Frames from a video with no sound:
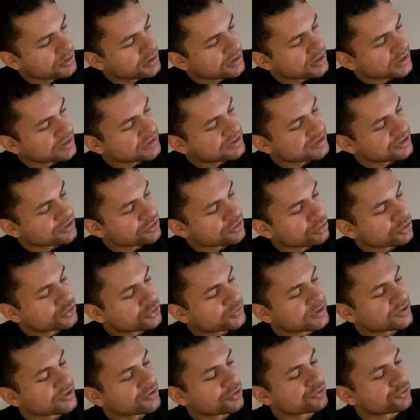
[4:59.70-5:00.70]
can see the Note
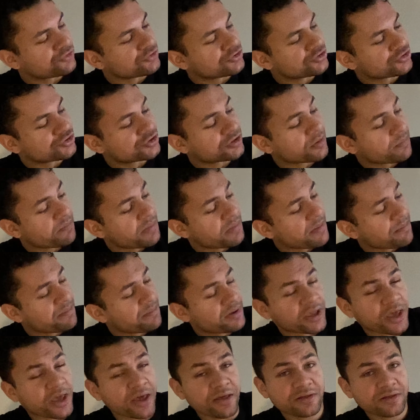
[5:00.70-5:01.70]
20 Ultra is just a bit
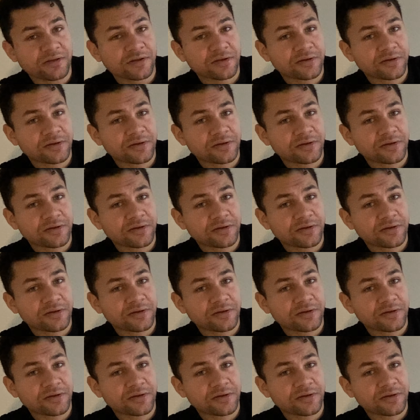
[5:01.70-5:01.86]
bigger,